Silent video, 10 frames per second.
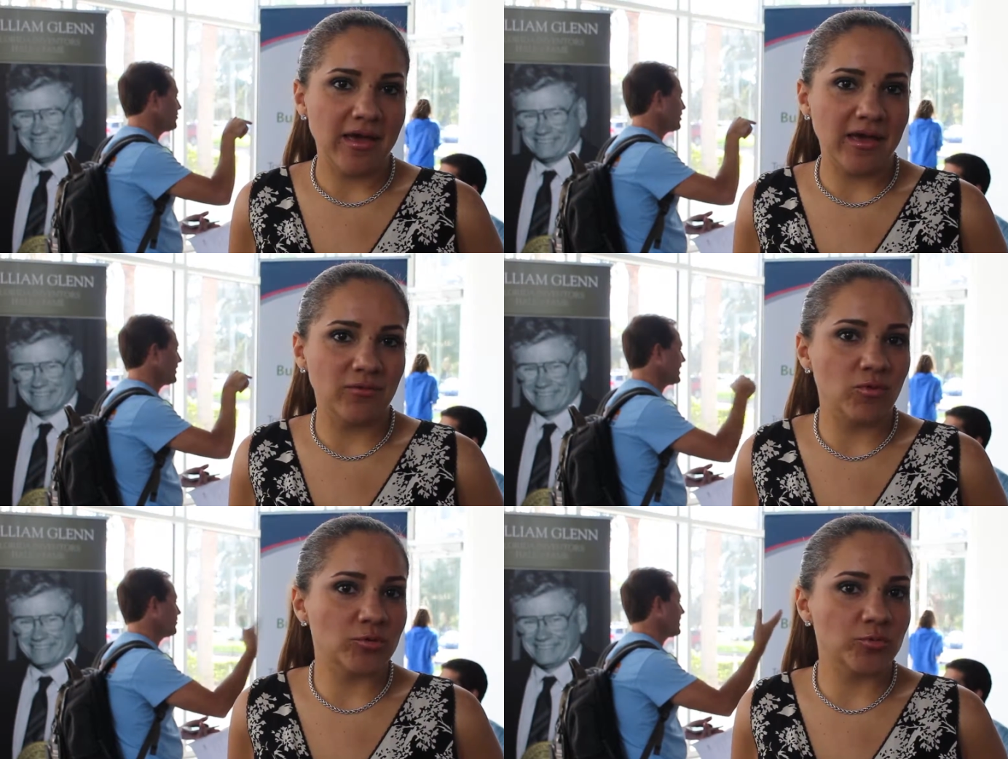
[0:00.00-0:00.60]

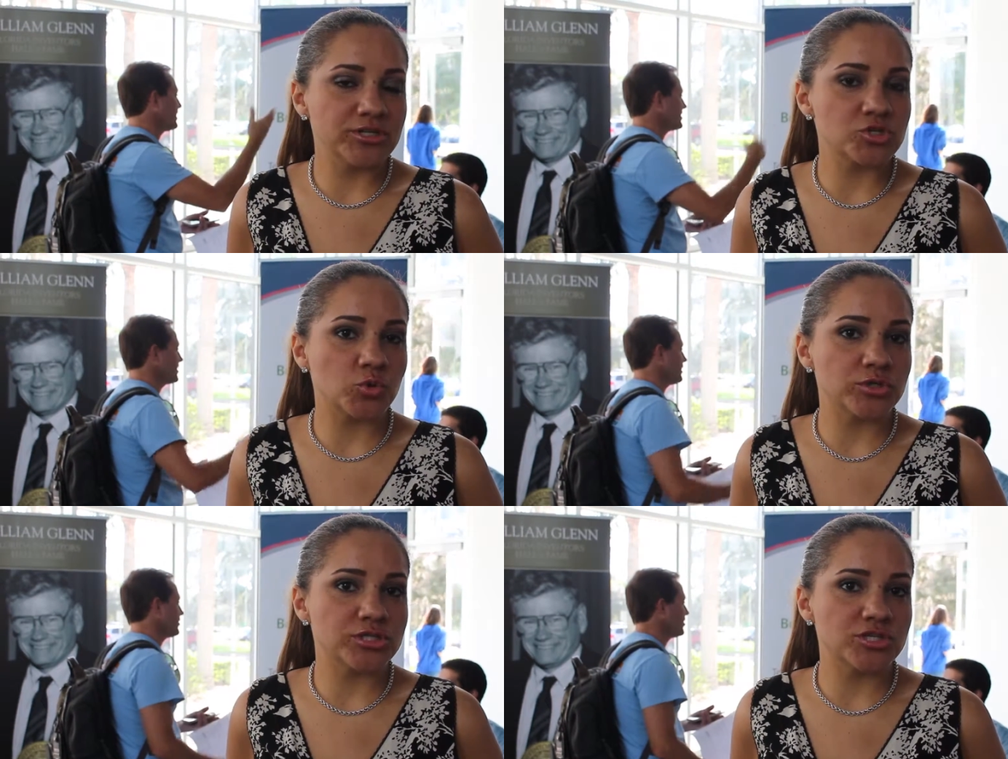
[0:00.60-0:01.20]
Speaker 1: and what
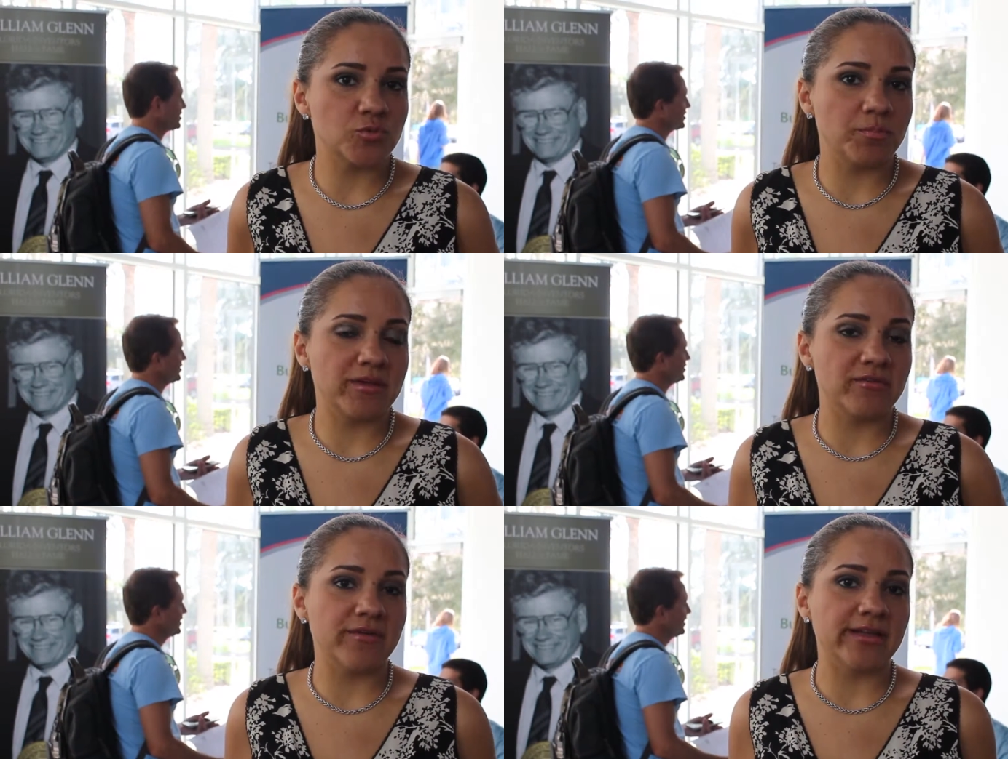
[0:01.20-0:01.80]
resources would
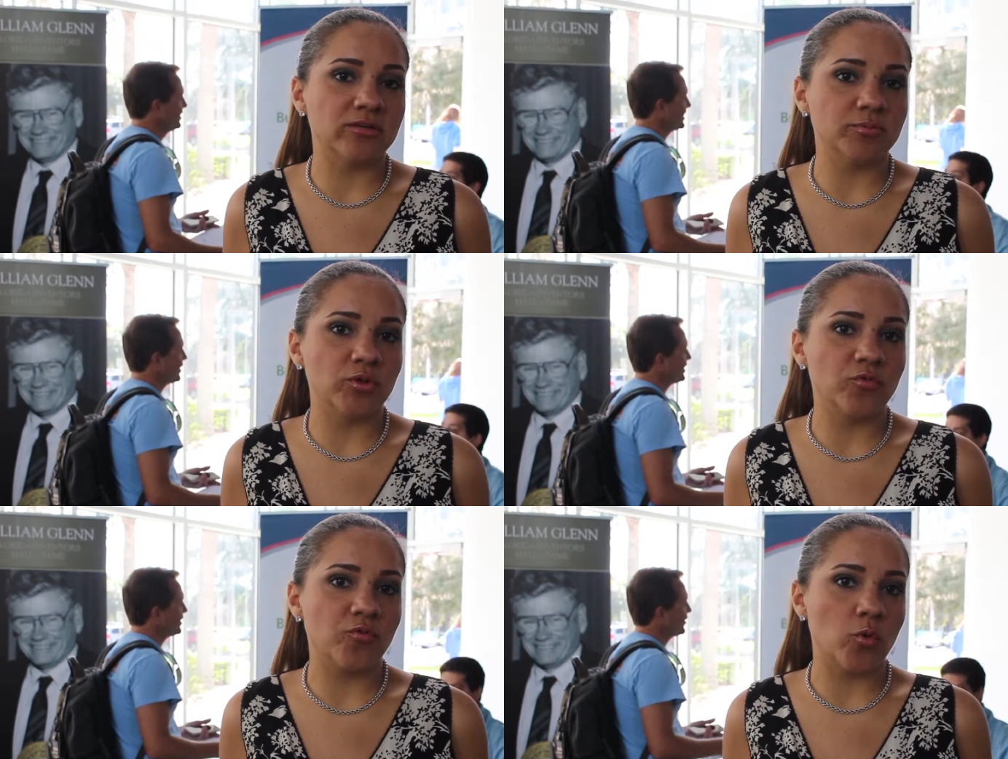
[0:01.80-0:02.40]
be
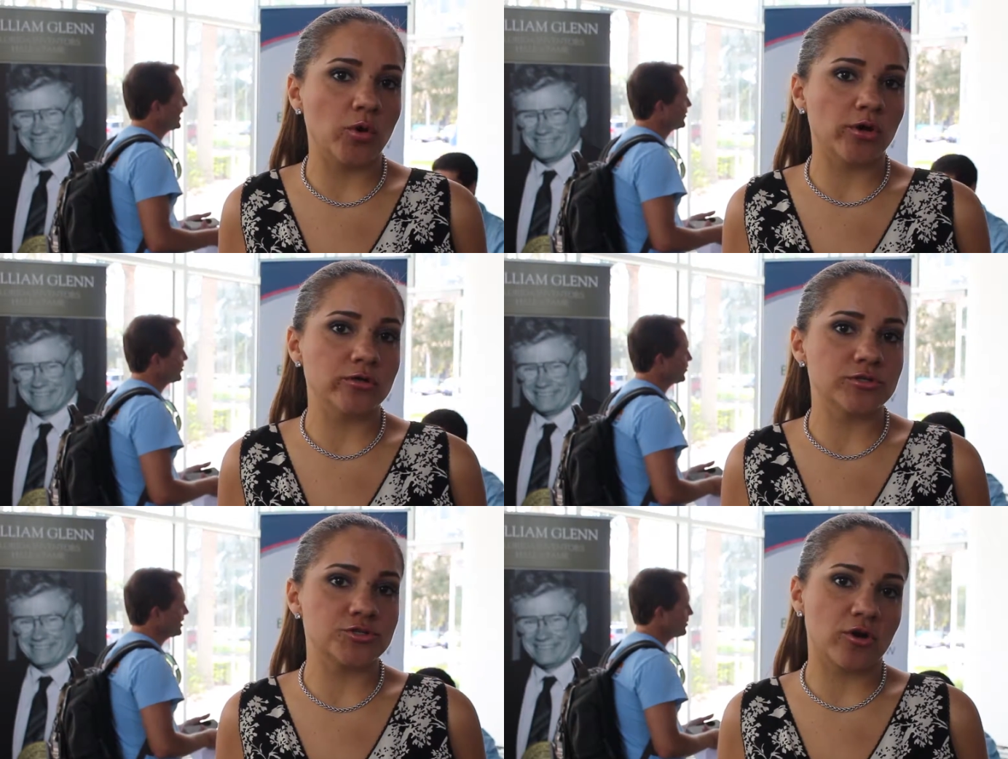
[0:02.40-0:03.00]
available
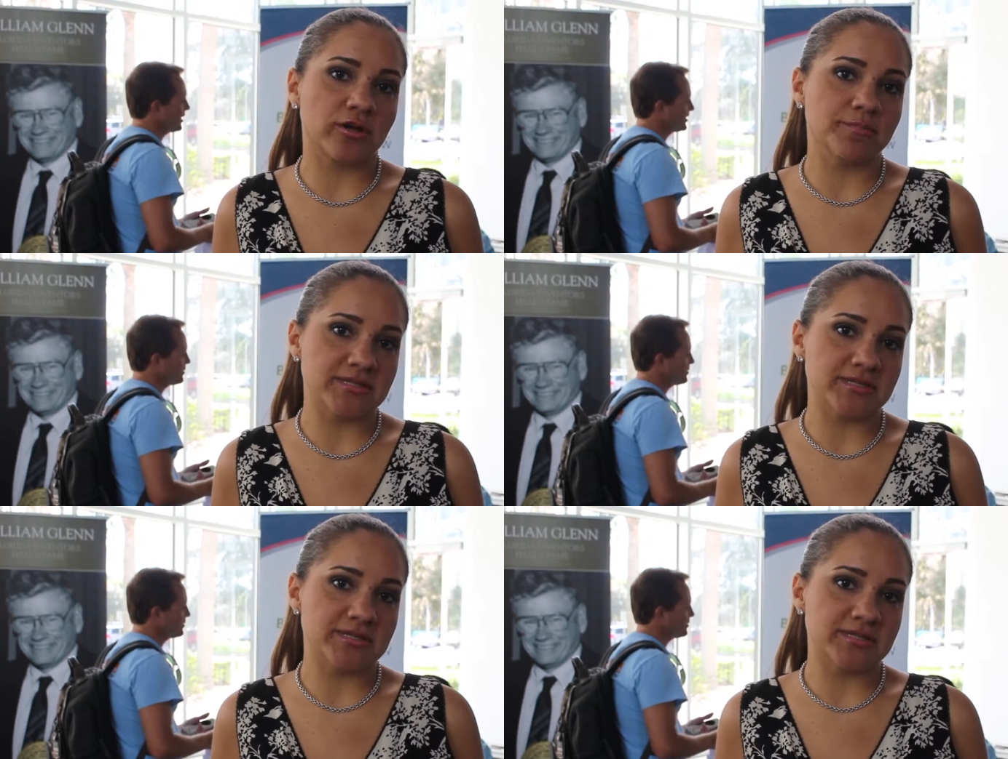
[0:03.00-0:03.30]
for startup